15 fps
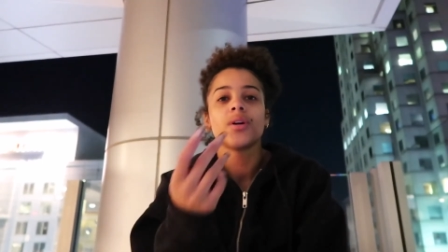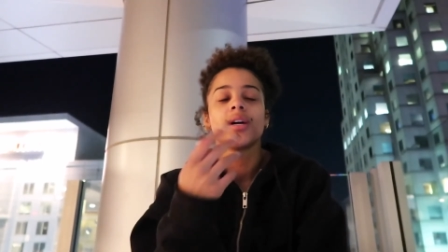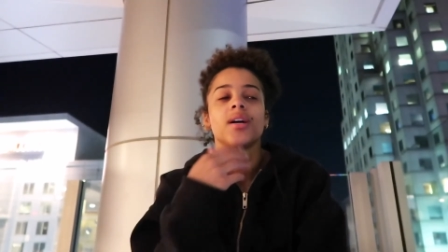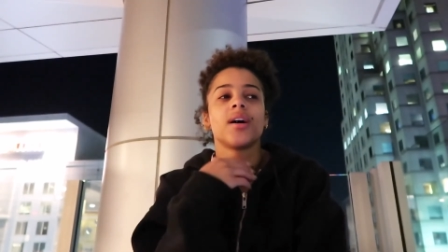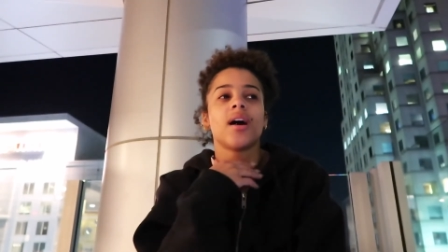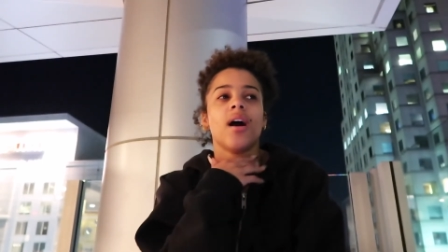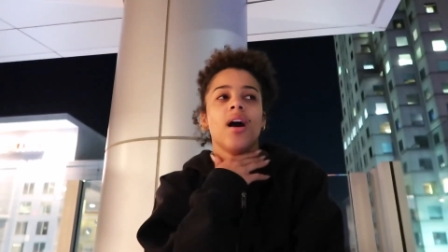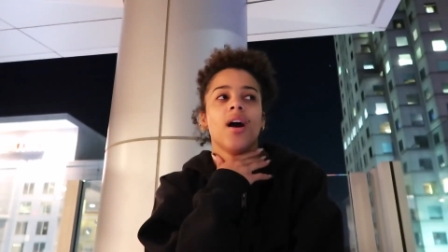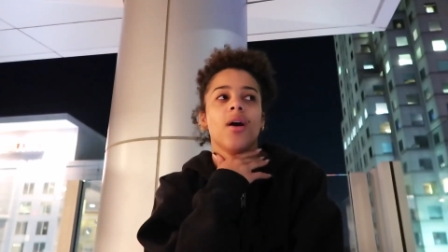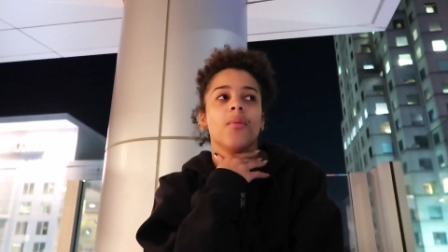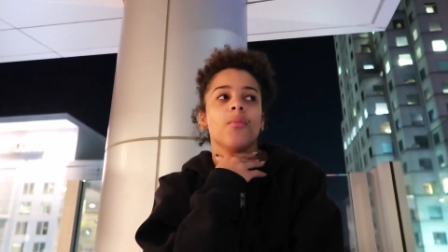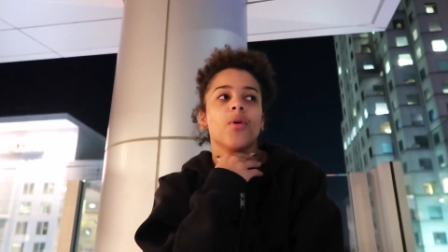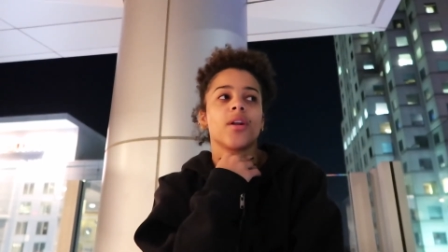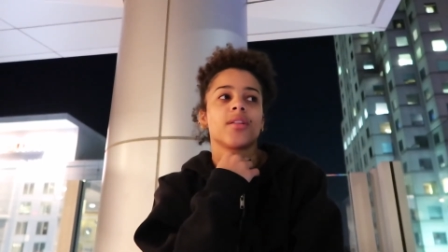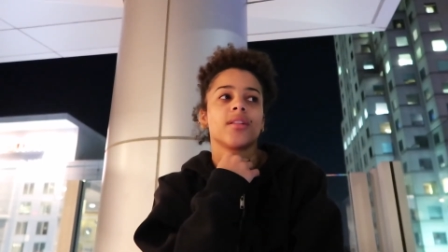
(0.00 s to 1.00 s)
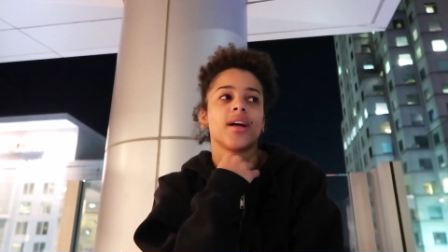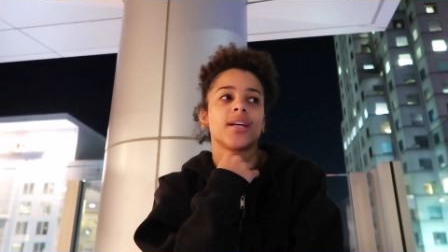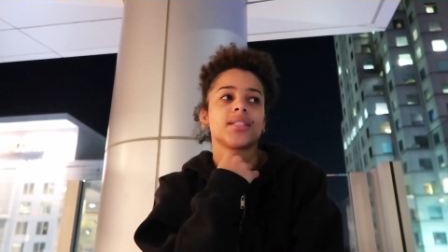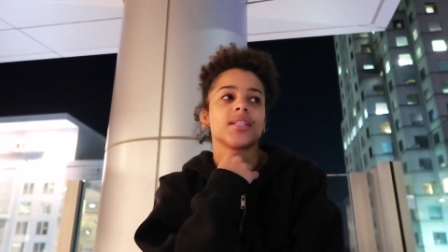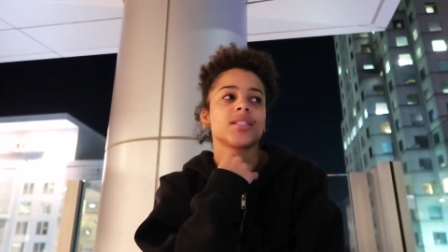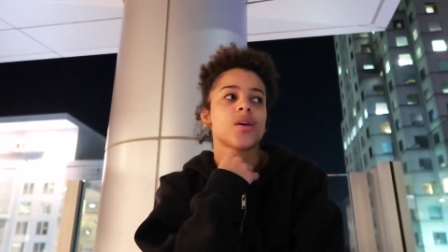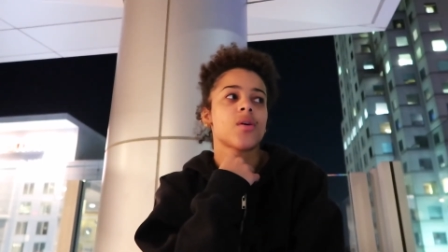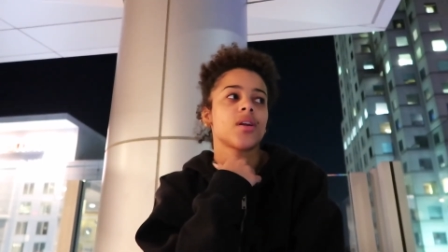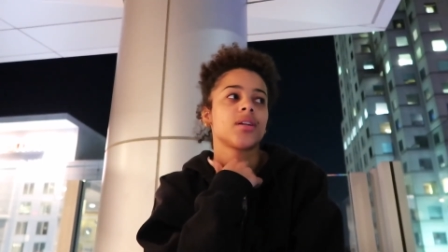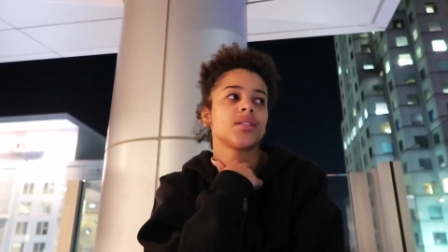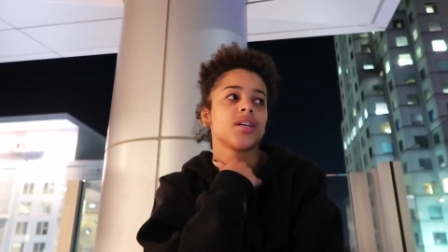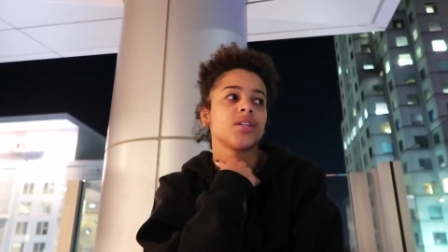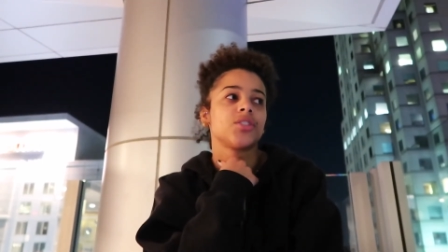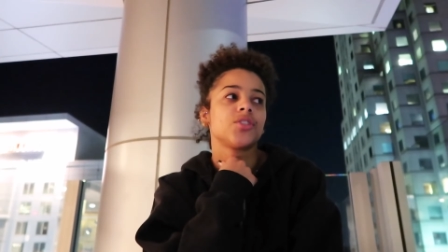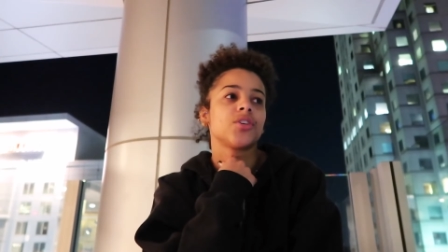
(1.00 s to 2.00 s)
one of the last things I wanted to
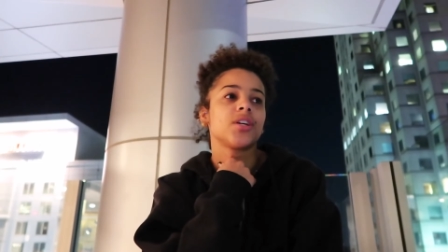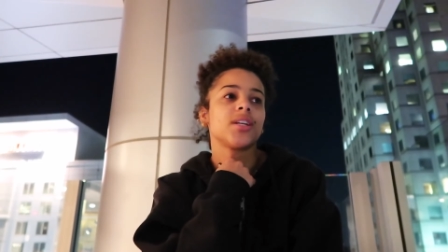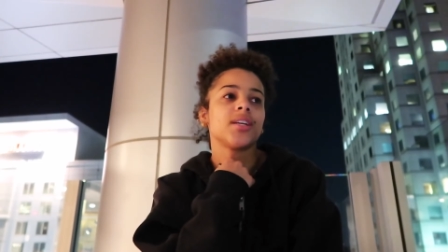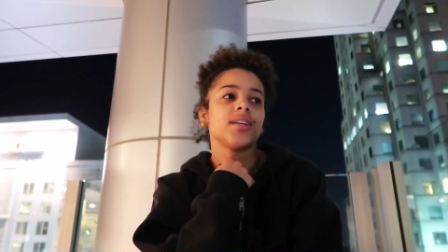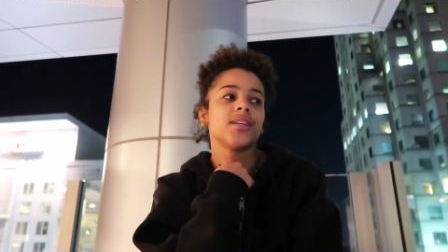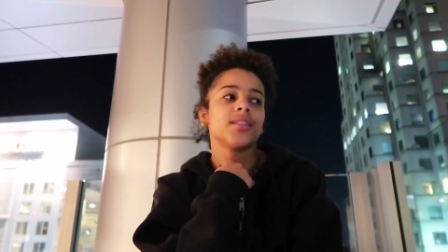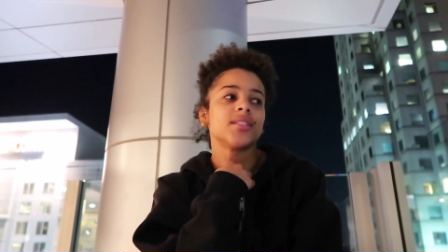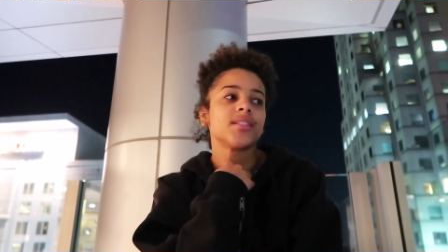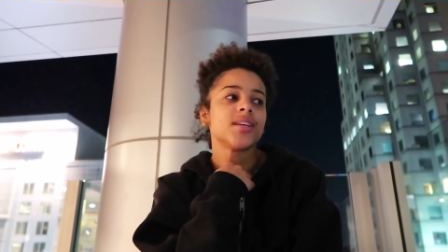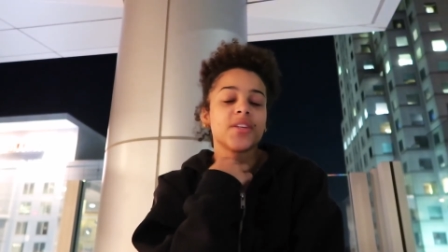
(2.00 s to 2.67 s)
touch on is,